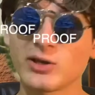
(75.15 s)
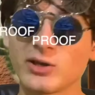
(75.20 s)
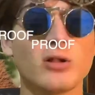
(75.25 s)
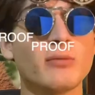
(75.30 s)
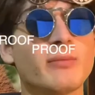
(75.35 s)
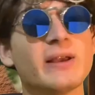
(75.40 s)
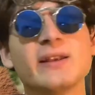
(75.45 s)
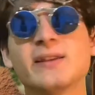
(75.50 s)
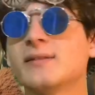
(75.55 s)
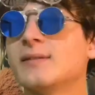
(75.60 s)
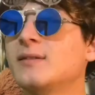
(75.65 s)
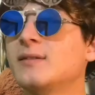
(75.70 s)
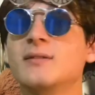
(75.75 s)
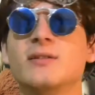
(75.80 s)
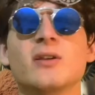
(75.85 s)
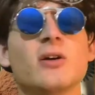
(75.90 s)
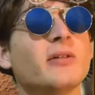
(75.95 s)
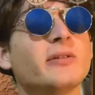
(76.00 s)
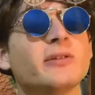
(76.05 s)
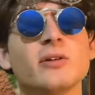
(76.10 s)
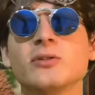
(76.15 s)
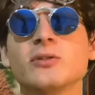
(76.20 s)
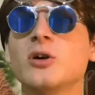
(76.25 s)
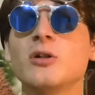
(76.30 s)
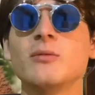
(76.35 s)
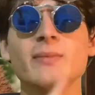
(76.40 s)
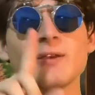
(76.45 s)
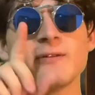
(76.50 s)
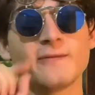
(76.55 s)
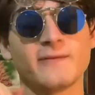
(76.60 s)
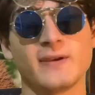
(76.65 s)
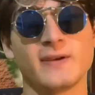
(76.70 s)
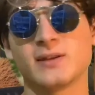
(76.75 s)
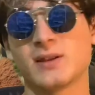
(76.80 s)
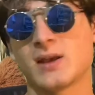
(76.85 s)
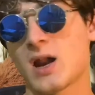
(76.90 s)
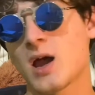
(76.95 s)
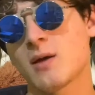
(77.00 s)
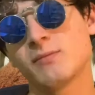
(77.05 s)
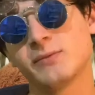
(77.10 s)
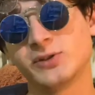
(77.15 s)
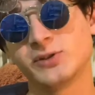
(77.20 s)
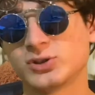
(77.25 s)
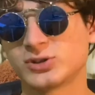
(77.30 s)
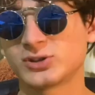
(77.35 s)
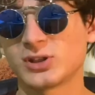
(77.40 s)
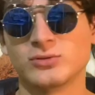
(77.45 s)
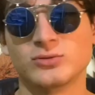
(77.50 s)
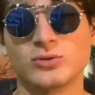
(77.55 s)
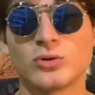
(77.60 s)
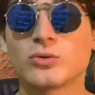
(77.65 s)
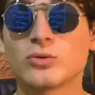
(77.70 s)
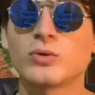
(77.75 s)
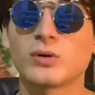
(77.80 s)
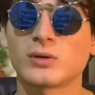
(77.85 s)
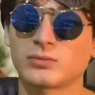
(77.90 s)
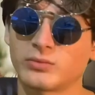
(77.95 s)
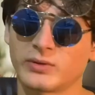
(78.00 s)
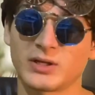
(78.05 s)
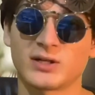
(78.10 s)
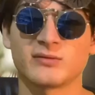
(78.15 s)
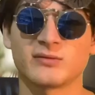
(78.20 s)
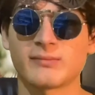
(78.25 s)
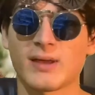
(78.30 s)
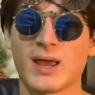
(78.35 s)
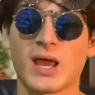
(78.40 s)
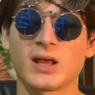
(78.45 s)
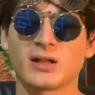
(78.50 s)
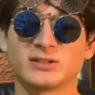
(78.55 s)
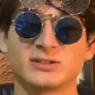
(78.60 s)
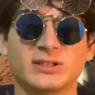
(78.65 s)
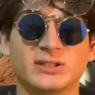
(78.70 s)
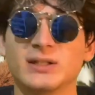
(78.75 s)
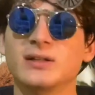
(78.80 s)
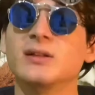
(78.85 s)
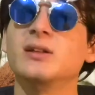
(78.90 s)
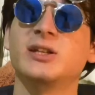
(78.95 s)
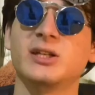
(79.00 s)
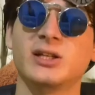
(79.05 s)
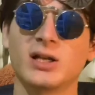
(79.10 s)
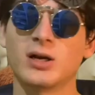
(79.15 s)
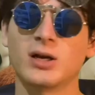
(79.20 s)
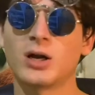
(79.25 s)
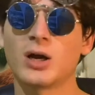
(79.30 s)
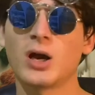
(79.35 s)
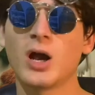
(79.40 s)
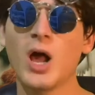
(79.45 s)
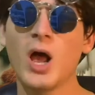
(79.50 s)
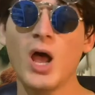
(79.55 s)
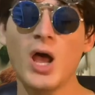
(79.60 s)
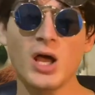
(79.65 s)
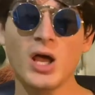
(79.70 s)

Y'all may y'all, y'all may think that I'm just an awkward weird man sitting here,